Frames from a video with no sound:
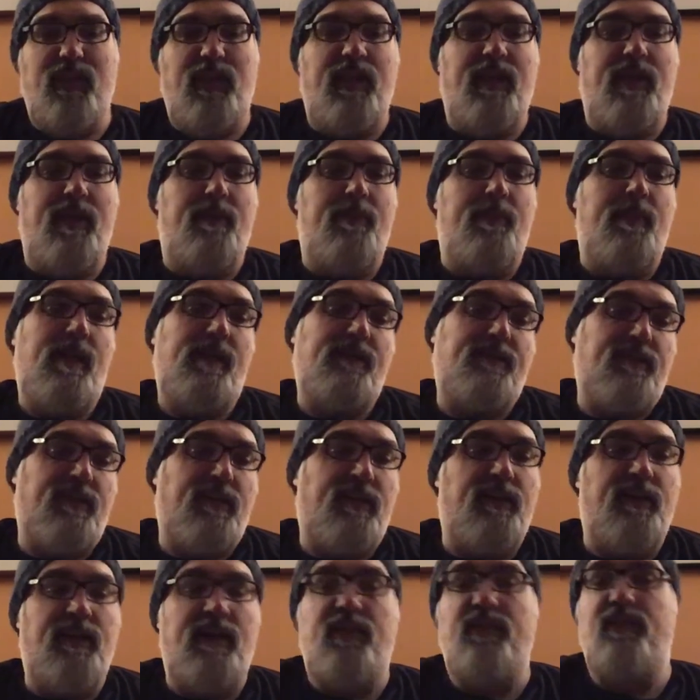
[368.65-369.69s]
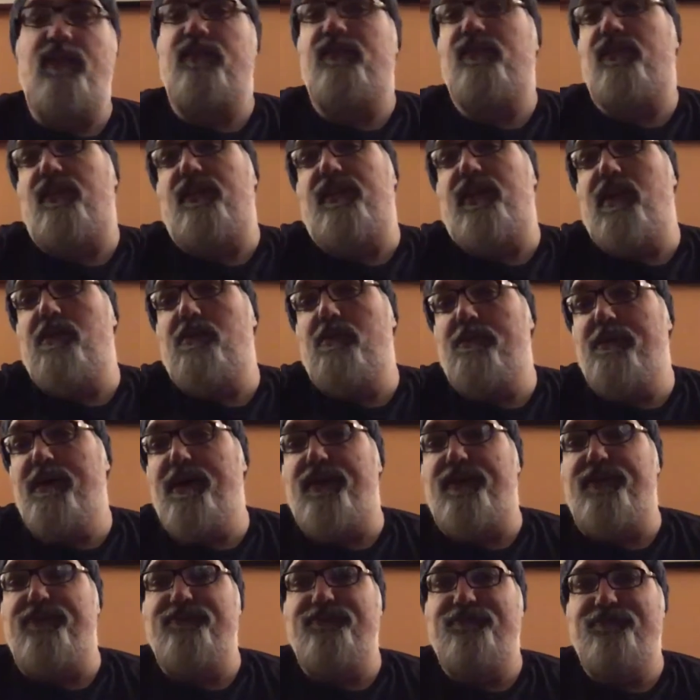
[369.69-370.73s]
And that's kind of how this song came
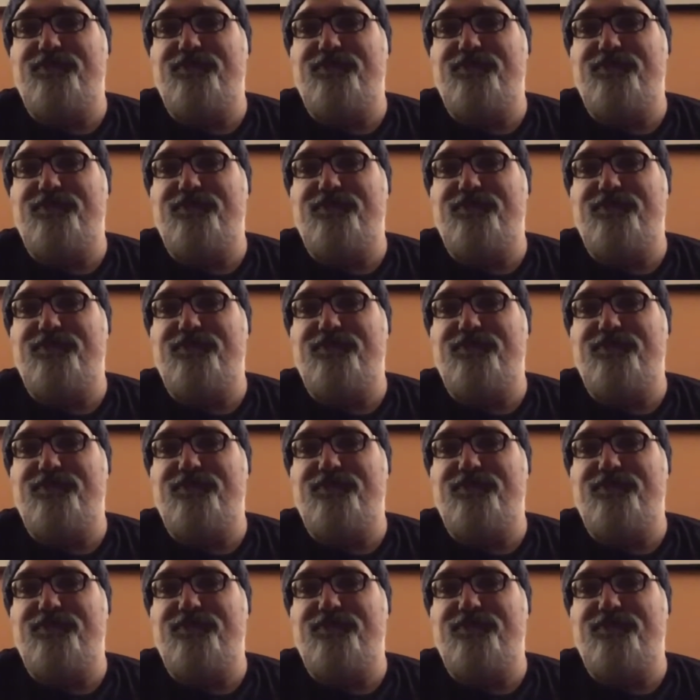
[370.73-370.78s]
about.